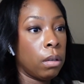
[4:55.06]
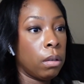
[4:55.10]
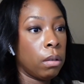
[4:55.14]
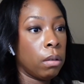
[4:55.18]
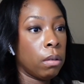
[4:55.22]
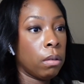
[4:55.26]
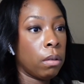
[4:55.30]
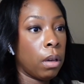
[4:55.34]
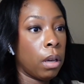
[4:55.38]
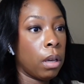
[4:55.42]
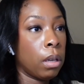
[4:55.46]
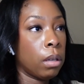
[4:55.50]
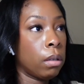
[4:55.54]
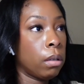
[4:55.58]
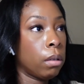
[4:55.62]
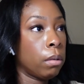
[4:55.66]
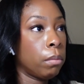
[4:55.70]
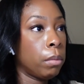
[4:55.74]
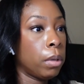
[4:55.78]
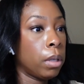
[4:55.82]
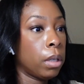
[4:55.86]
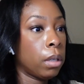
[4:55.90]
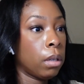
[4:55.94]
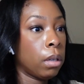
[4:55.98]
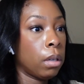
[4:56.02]
okay, so
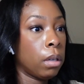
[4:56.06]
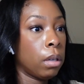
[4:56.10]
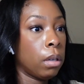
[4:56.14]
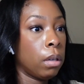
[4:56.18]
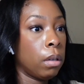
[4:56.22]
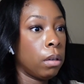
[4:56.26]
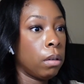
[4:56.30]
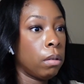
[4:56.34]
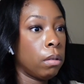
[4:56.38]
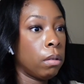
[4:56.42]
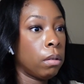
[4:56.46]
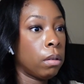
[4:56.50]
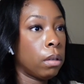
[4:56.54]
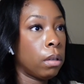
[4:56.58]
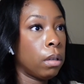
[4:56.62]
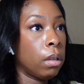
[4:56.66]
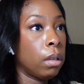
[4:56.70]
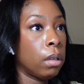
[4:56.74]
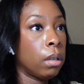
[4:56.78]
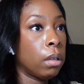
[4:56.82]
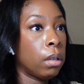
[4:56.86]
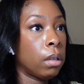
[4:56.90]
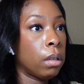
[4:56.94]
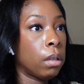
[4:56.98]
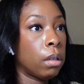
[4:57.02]
I'm just gonna use
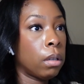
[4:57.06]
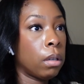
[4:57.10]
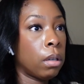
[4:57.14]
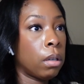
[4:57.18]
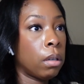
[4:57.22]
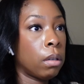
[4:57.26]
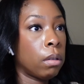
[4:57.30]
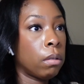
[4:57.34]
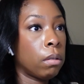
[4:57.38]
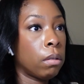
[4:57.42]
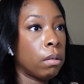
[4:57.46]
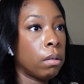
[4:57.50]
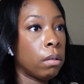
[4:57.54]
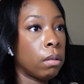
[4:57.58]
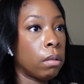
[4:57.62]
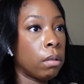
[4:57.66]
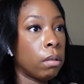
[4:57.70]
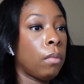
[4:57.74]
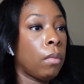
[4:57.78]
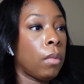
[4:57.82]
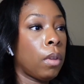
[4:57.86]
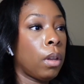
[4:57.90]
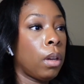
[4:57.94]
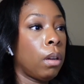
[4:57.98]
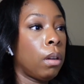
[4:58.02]
this. Oh,
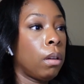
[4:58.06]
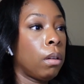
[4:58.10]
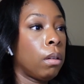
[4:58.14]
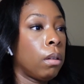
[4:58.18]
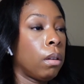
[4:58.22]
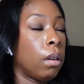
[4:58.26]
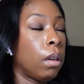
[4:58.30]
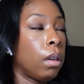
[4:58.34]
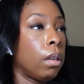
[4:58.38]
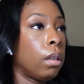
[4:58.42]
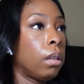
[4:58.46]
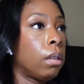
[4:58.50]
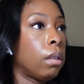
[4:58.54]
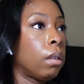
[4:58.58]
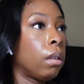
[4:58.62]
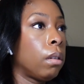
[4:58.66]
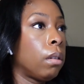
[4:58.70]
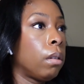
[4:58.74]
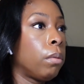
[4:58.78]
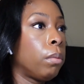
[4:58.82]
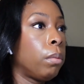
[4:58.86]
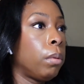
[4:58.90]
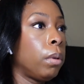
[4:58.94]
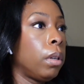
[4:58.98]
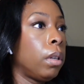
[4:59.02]
all right. So
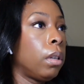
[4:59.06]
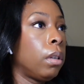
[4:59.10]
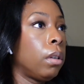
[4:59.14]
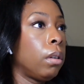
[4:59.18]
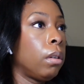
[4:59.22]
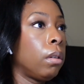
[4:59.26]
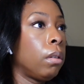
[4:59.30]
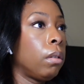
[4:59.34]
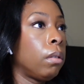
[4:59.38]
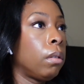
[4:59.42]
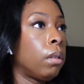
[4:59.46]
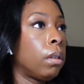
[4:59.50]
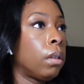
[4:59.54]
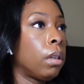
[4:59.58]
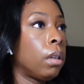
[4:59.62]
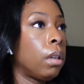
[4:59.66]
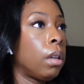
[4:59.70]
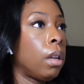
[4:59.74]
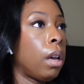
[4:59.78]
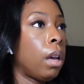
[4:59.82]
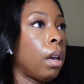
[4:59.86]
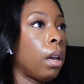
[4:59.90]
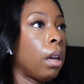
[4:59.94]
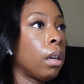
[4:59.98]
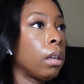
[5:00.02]
if we do
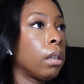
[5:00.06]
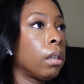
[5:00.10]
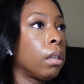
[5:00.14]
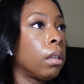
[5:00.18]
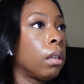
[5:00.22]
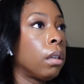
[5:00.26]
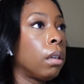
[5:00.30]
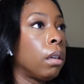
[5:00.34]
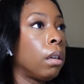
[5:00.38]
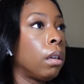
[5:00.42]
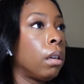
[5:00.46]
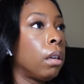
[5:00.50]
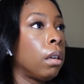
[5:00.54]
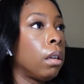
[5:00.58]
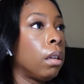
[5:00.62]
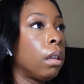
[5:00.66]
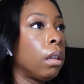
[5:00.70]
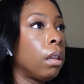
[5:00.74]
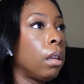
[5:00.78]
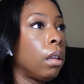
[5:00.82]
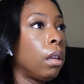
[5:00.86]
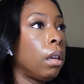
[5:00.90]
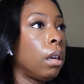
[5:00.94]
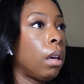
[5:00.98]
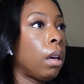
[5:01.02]
select
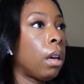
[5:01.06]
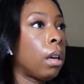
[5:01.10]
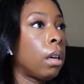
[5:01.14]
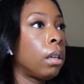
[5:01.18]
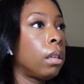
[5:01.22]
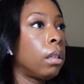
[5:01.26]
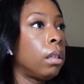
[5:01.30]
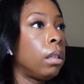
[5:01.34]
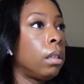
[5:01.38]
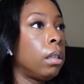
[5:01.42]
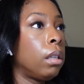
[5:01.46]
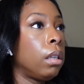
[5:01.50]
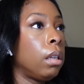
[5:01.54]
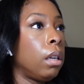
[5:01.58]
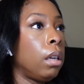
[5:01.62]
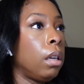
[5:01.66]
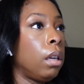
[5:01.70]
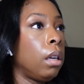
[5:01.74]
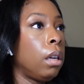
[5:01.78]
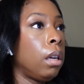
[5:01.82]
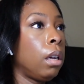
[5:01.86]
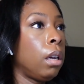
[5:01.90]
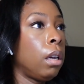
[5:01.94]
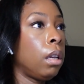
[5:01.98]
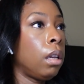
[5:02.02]
the
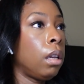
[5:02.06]
ID,